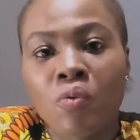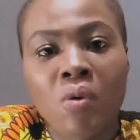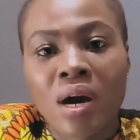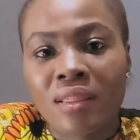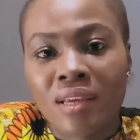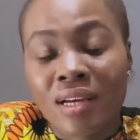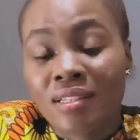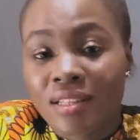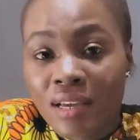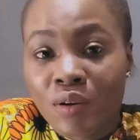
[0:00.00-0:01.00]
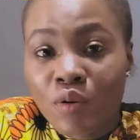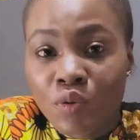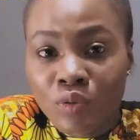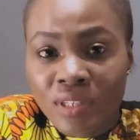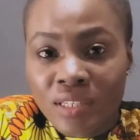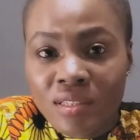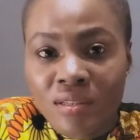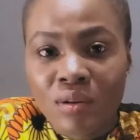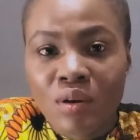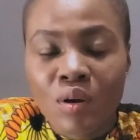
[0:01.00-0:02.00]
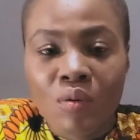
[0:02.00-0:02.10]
who are their stakeholders,